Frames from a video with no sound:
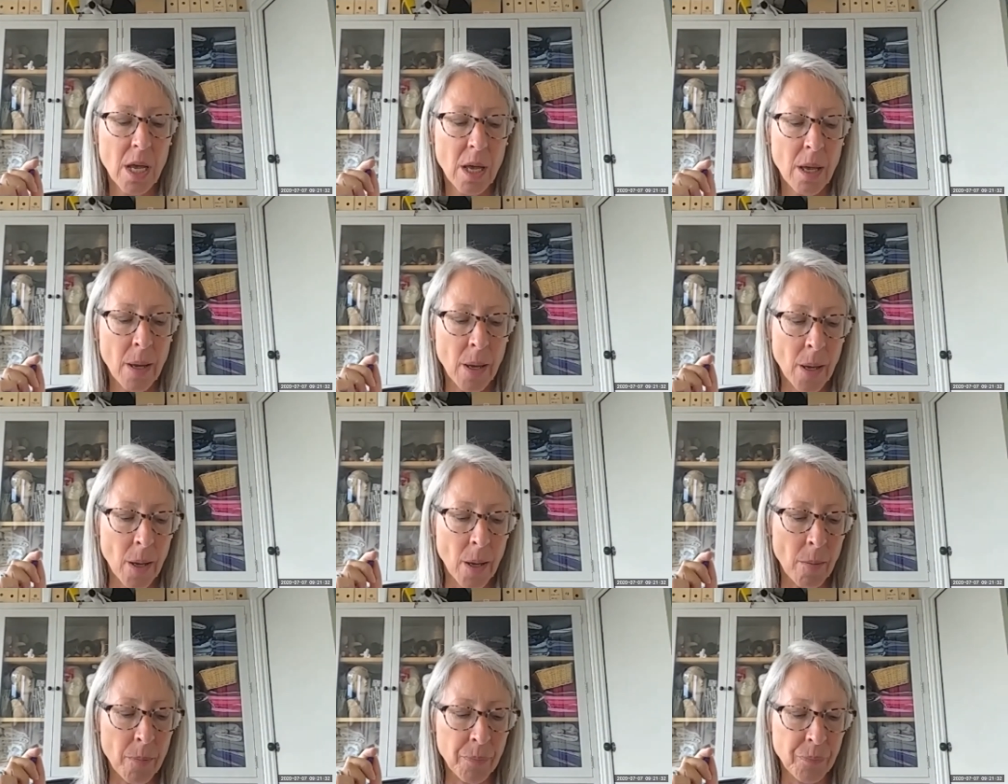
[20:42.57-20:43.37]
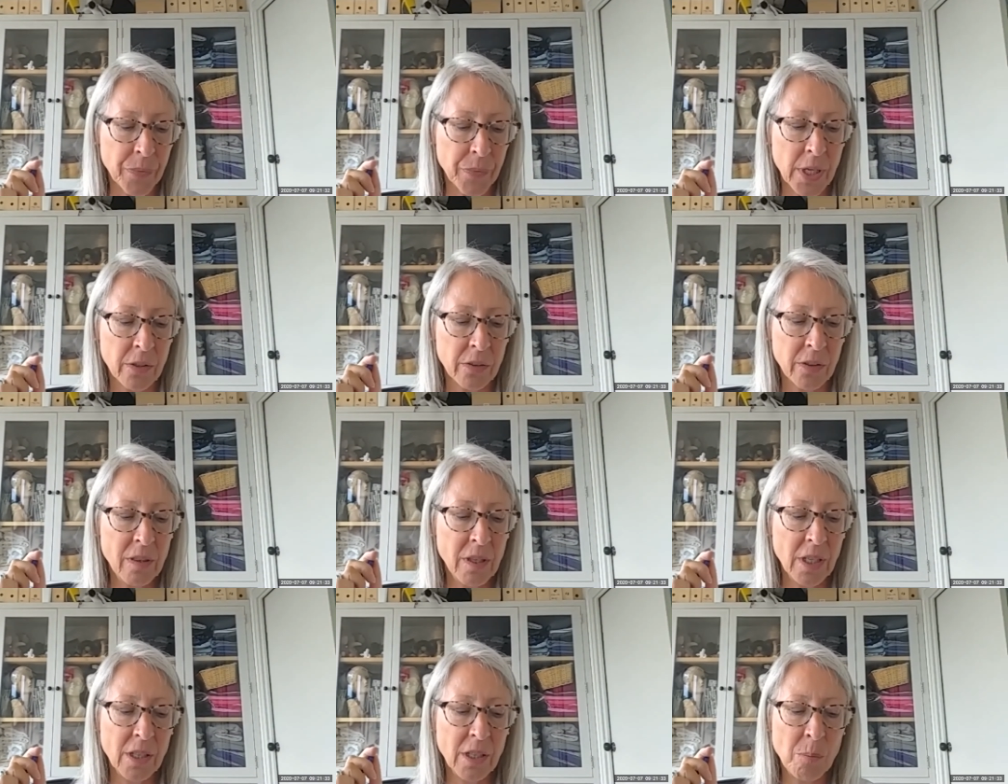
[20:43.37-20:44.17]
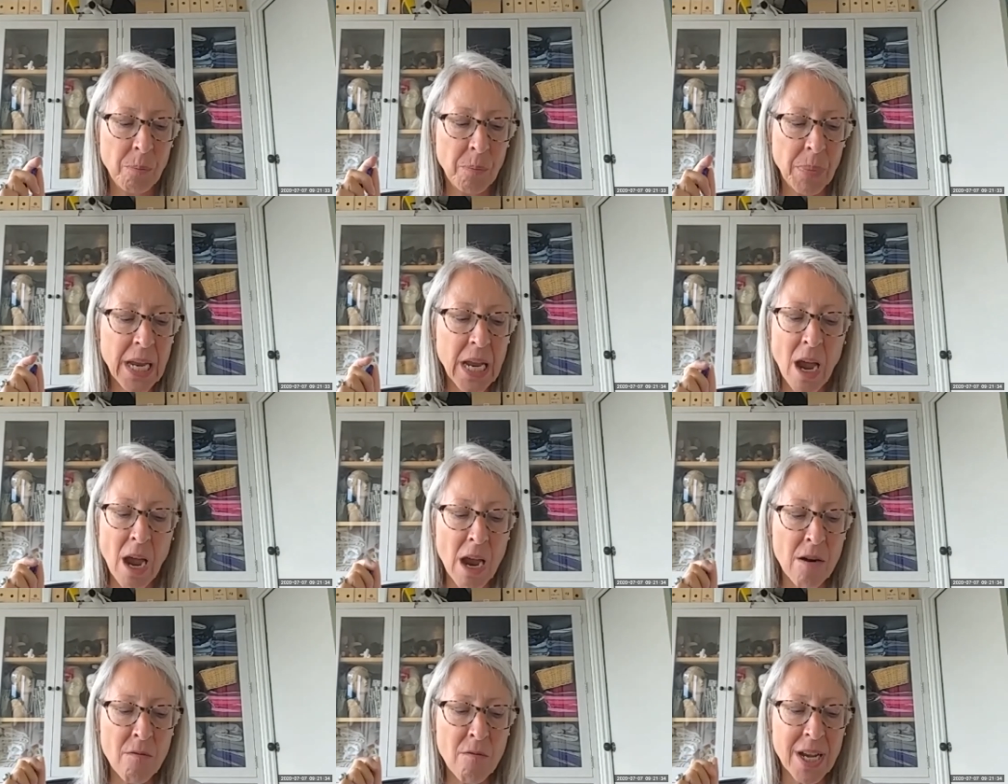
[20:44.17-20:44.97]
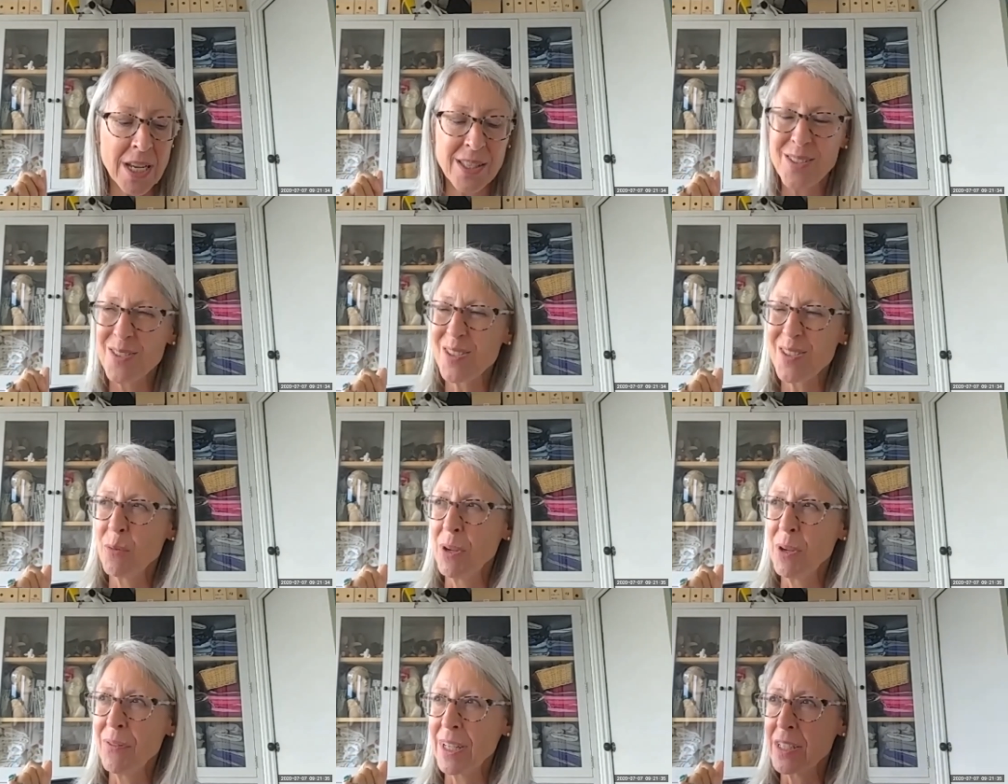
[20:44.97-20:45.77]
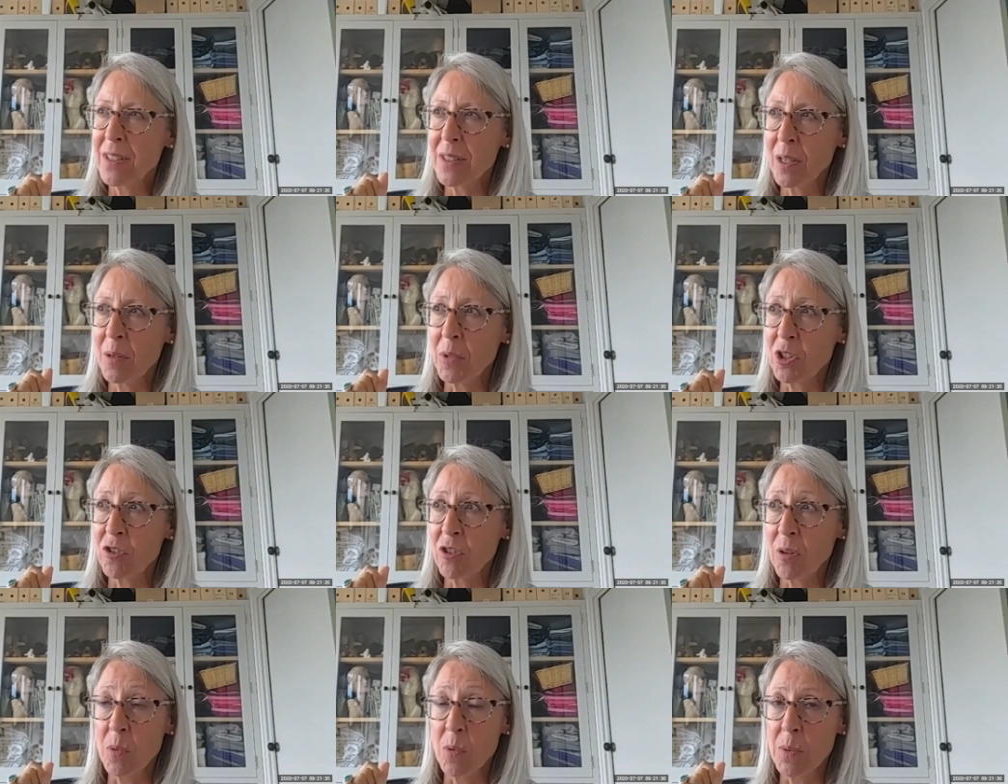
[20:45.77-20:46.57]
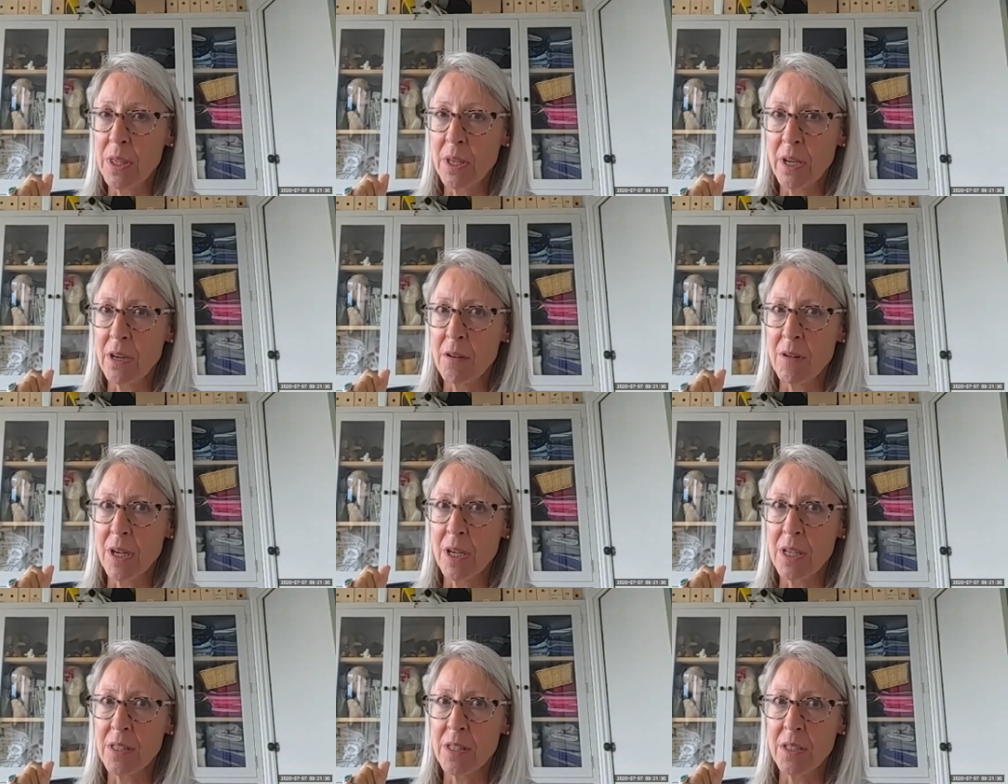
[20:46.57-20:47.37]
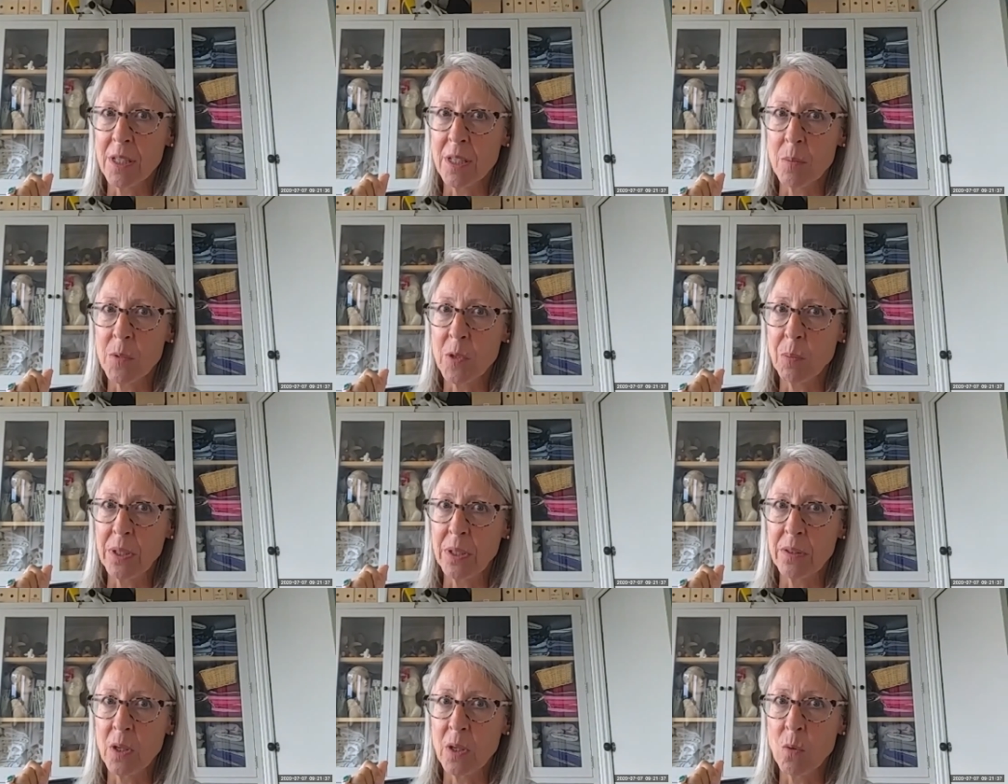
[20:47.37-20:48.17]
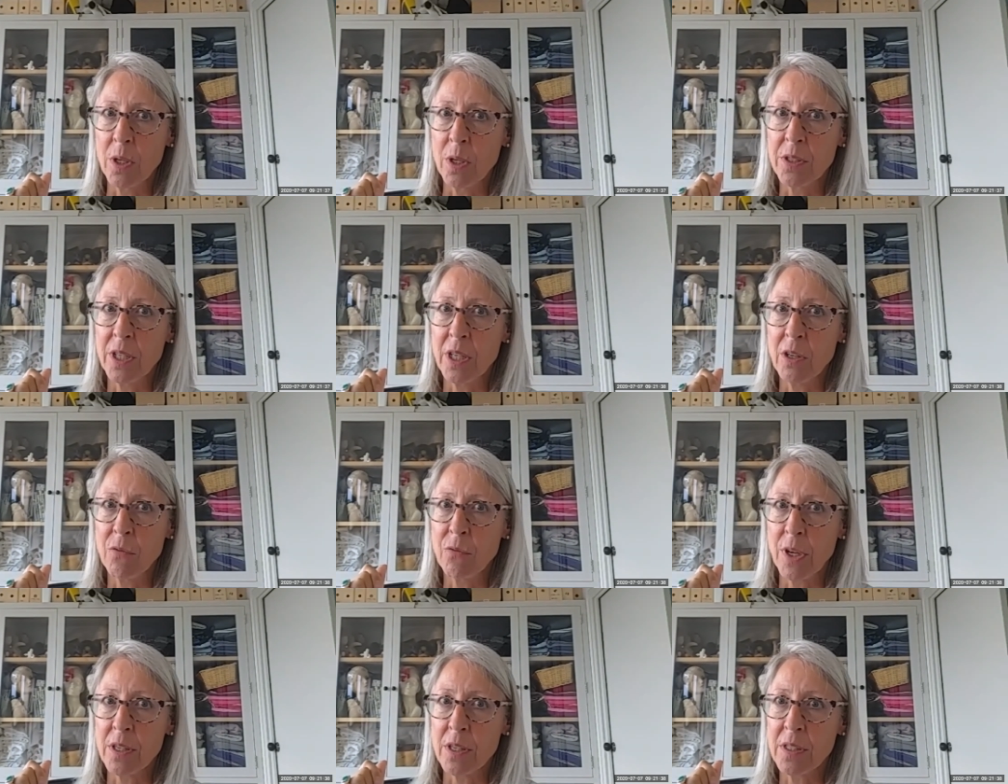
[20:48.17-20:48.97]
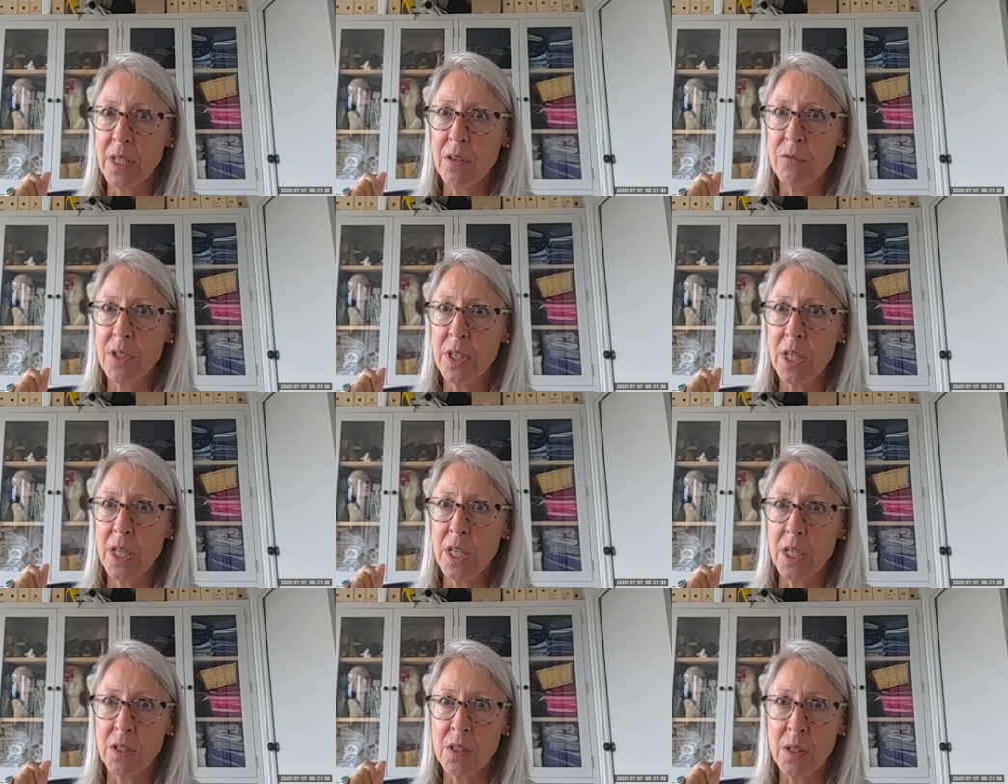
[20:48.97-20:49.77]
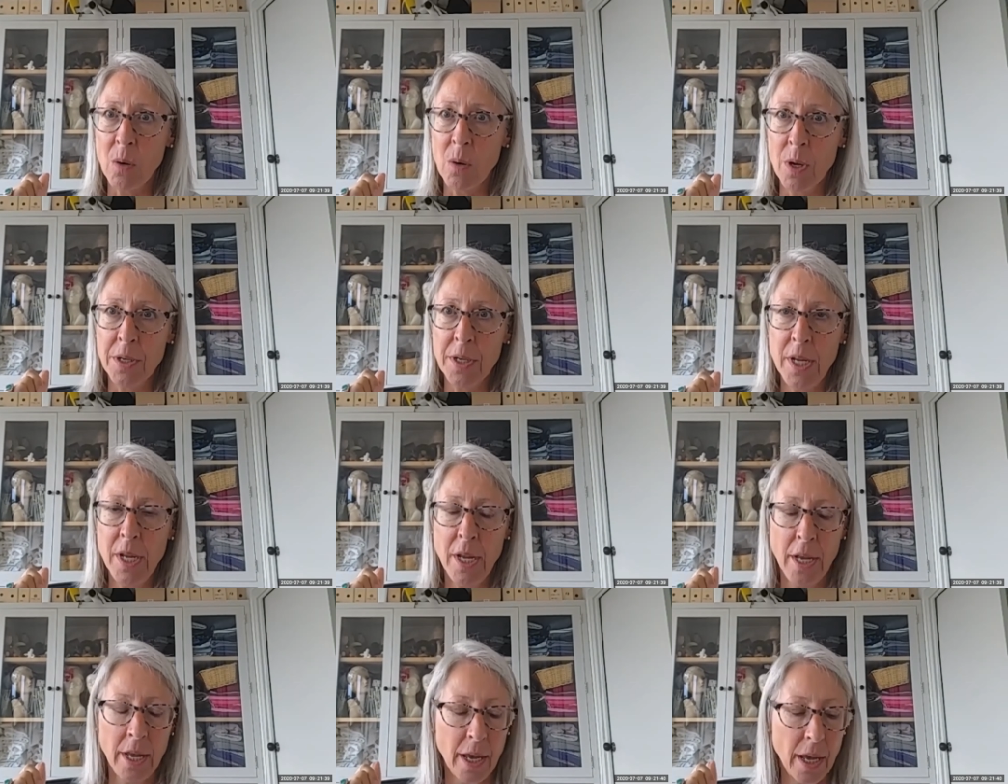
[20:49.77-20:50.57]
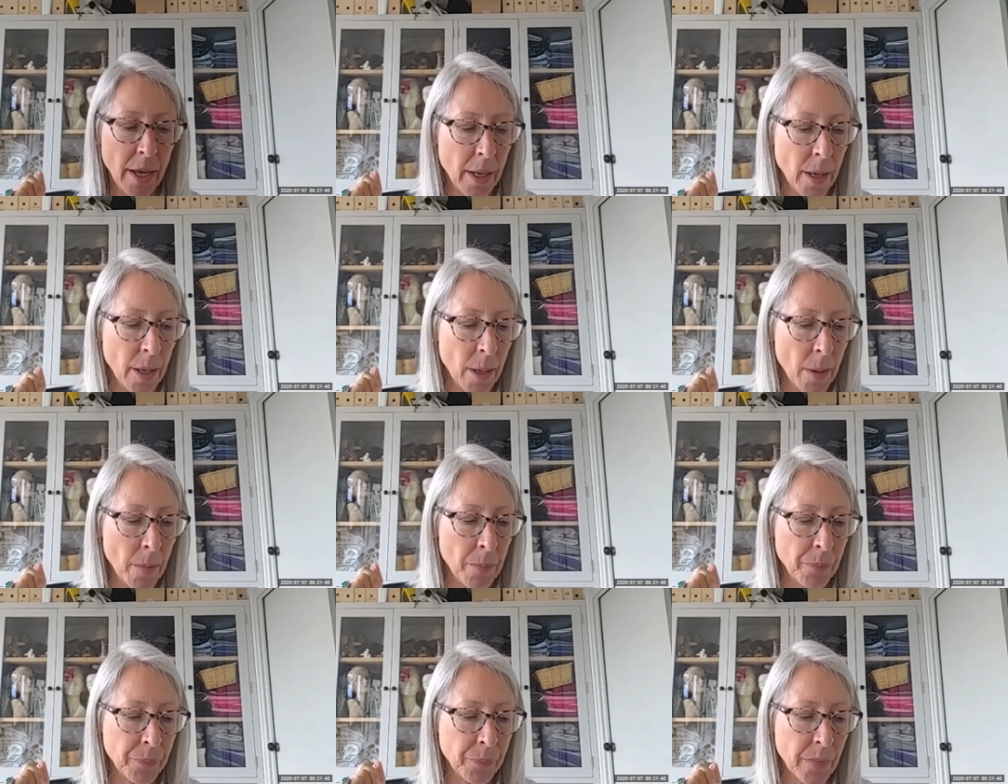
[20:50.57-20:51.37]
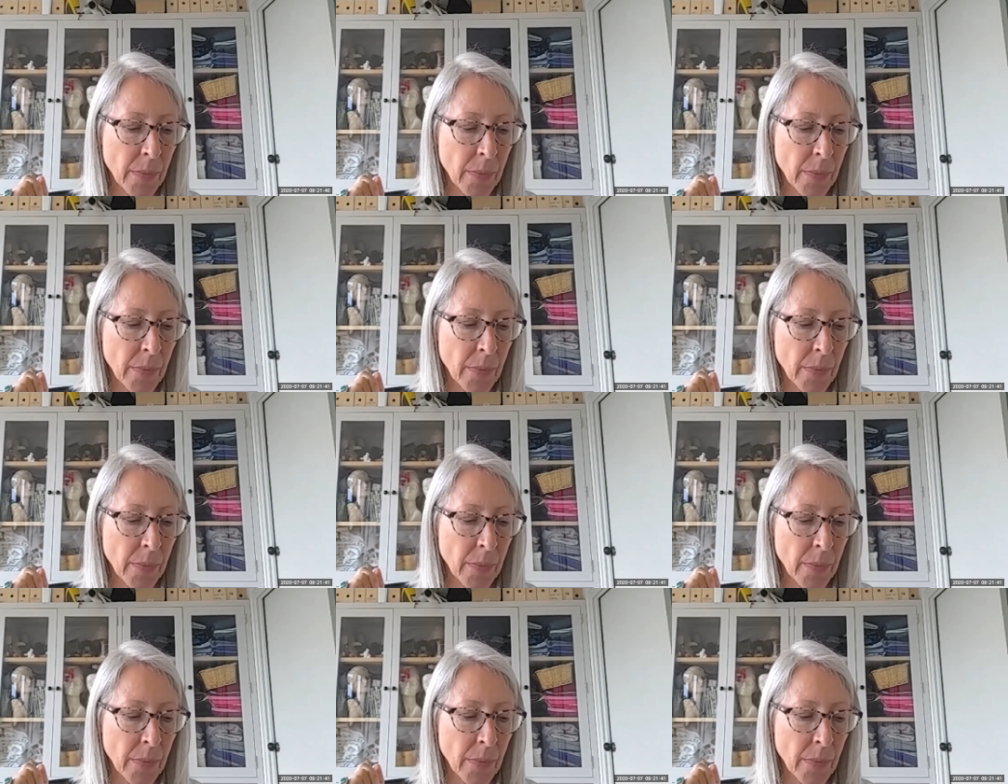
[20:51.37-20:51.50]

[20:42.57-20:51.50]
So I think the big high rise, we've had so much trouble with high rise in terms of building quality, fire safety and so on.